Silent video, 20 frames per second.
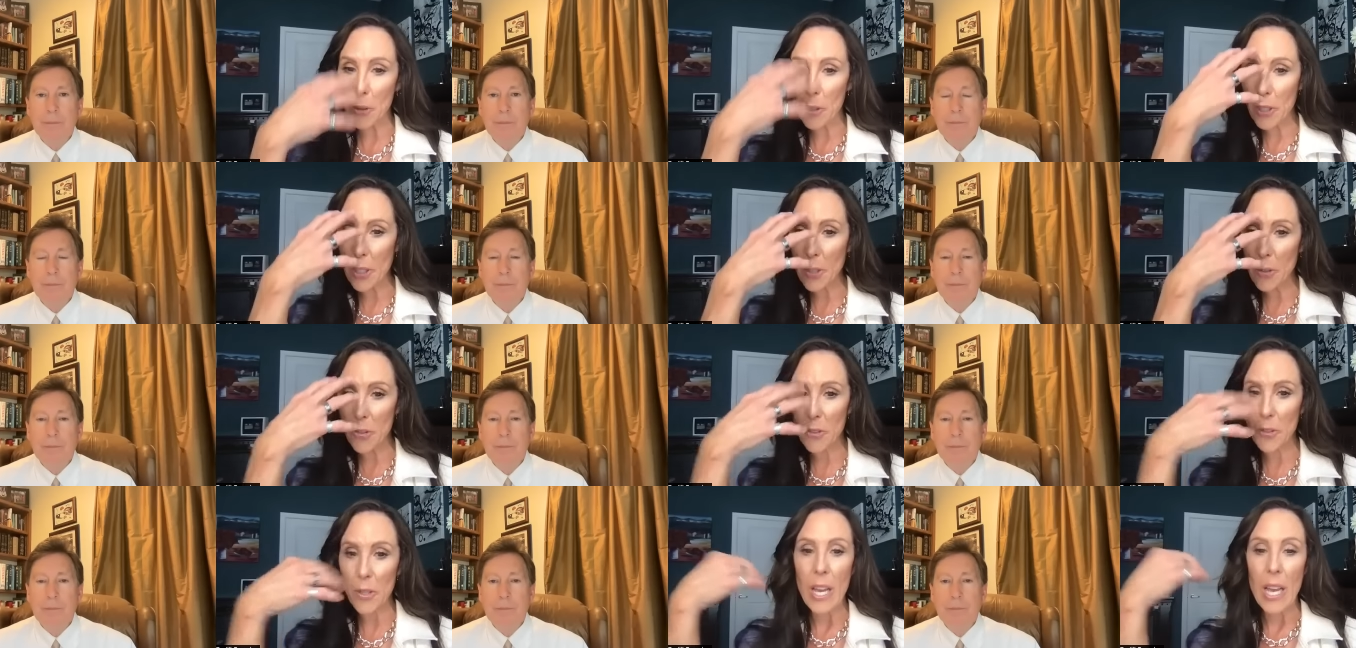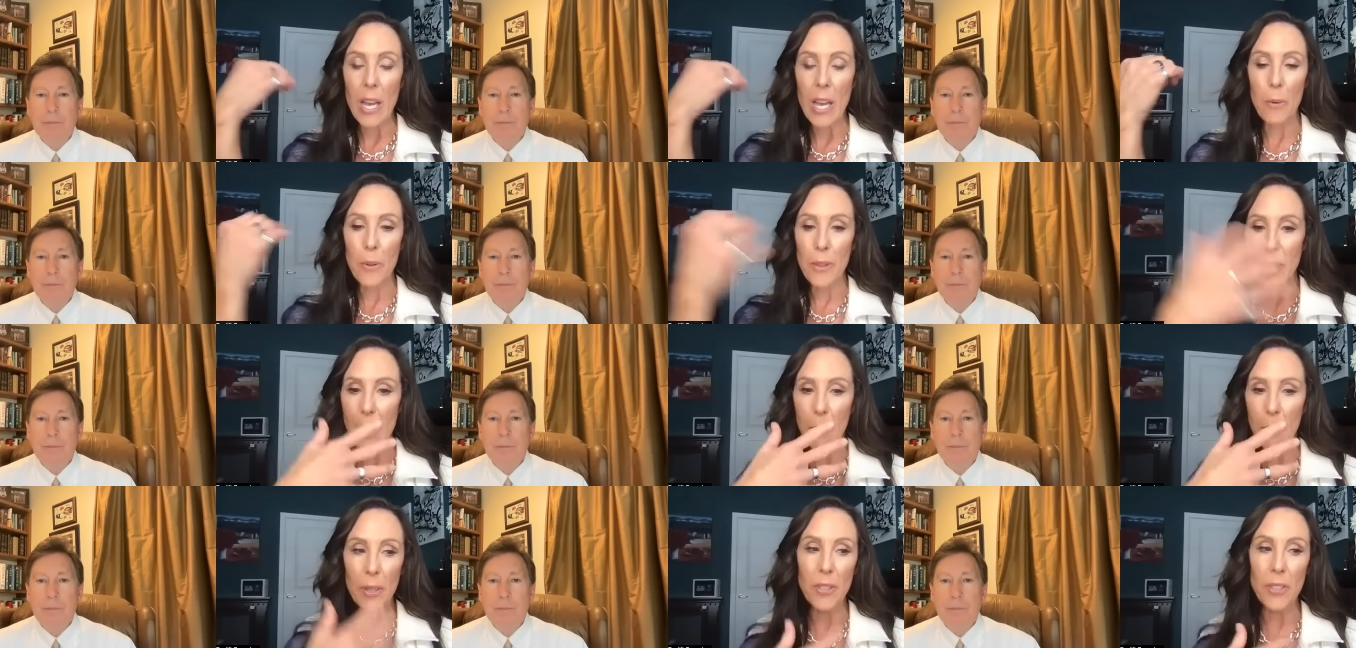Speaker 1: so close
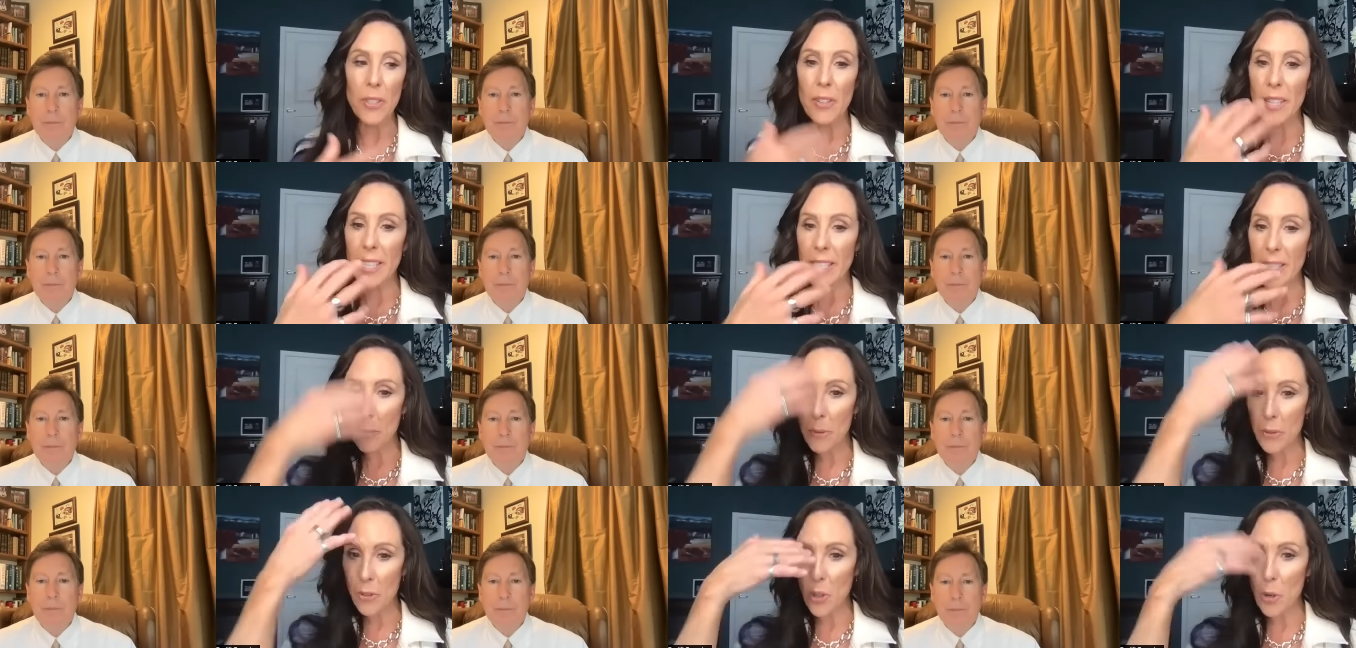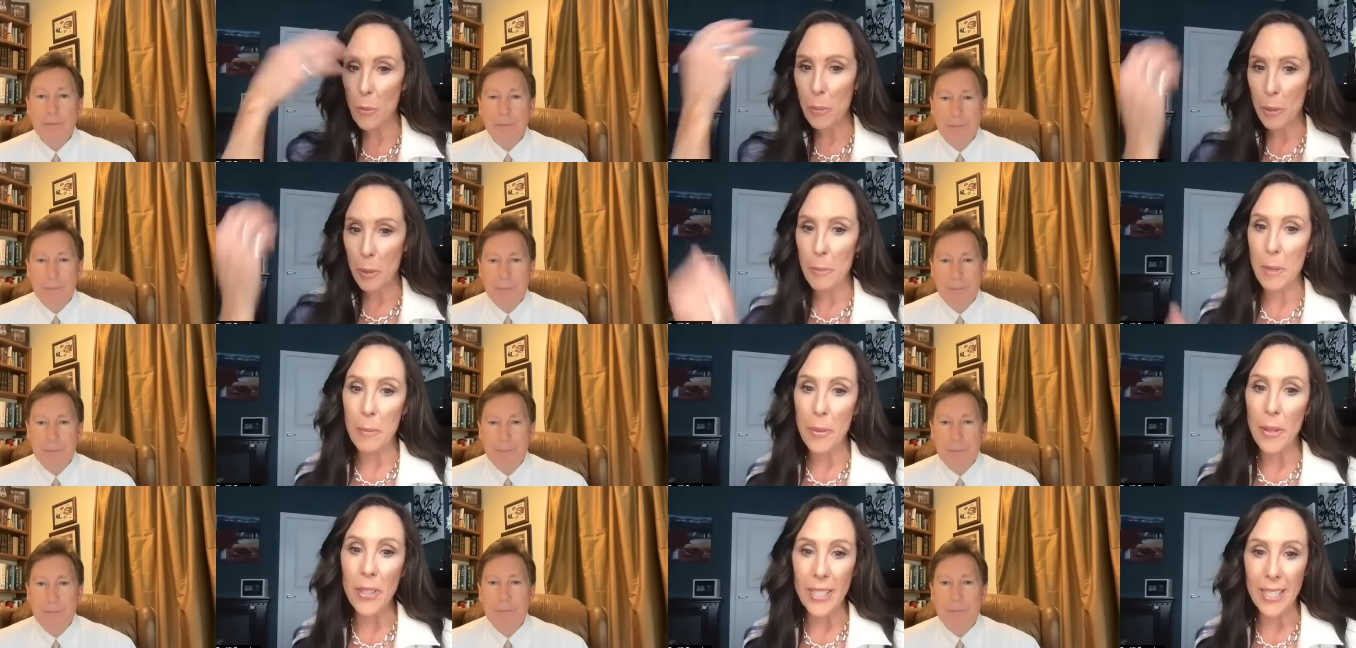with that. And we used to think there was no
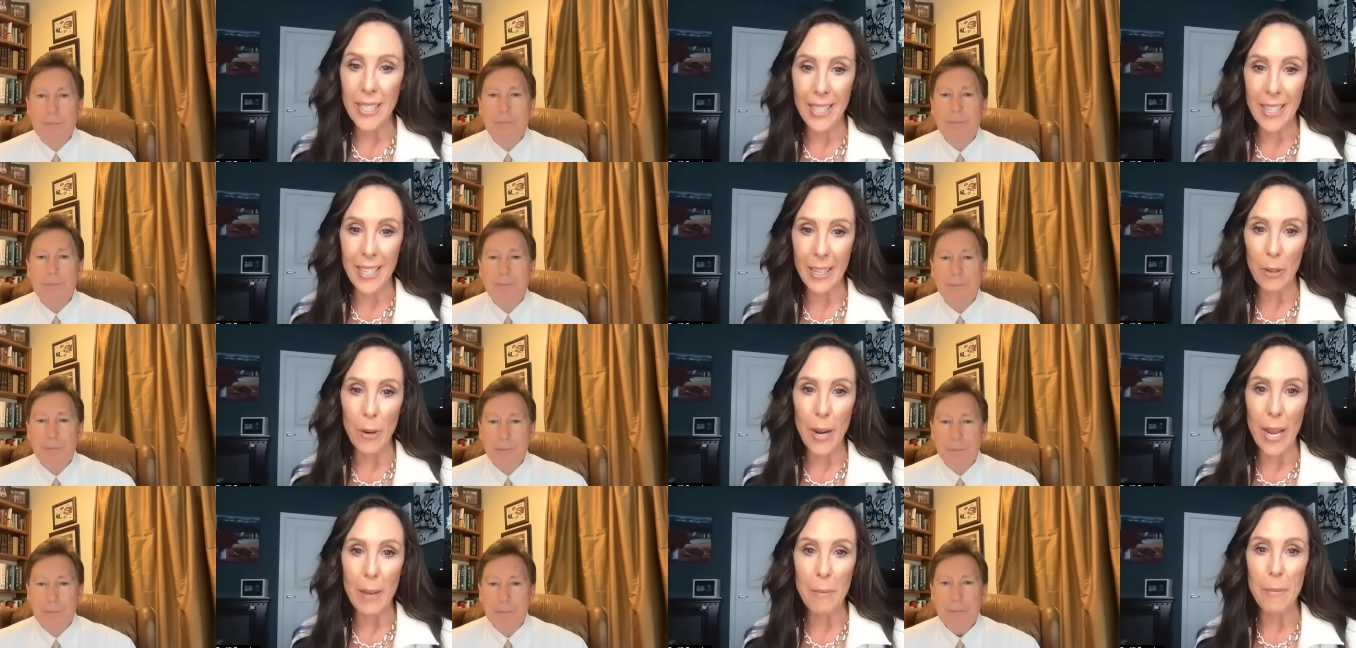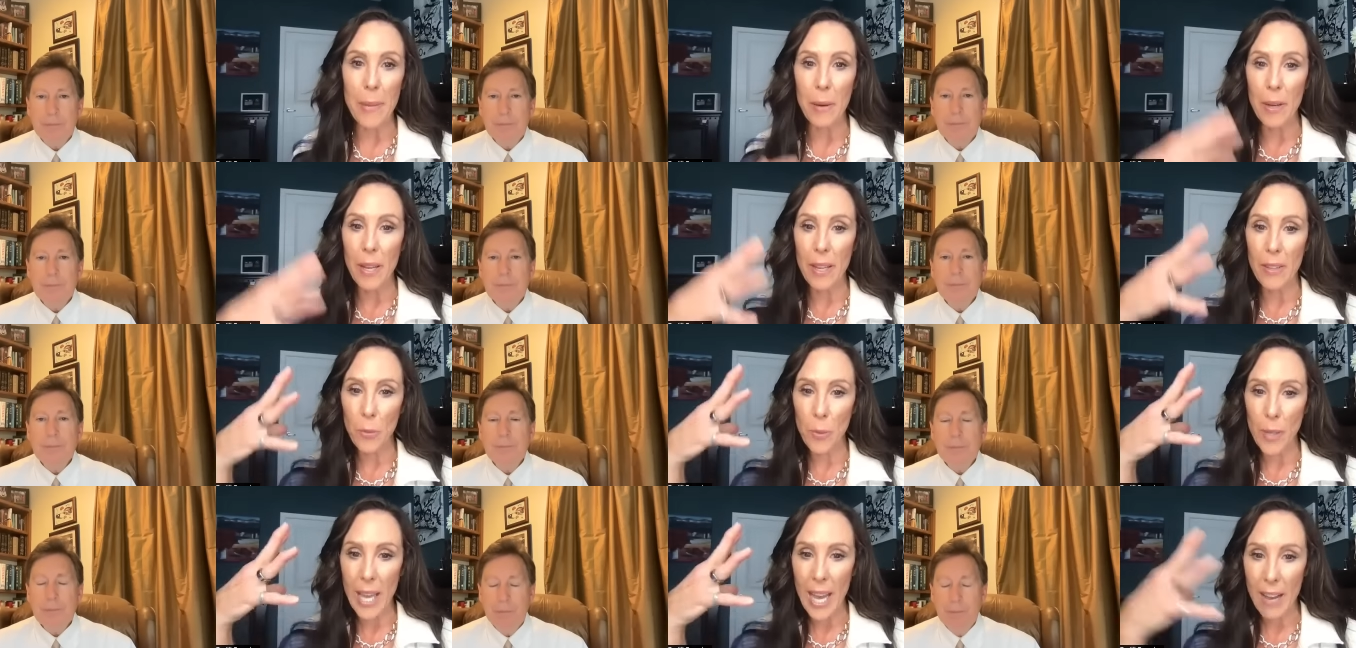permeability there, right? But
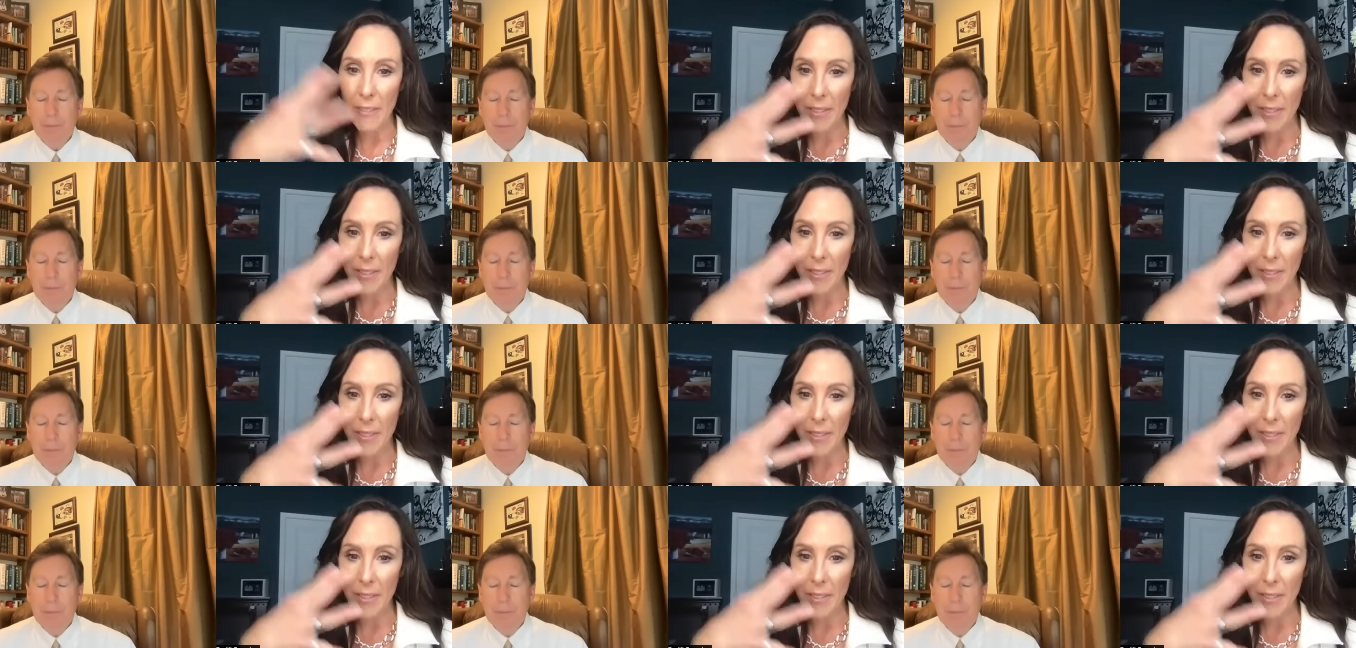as we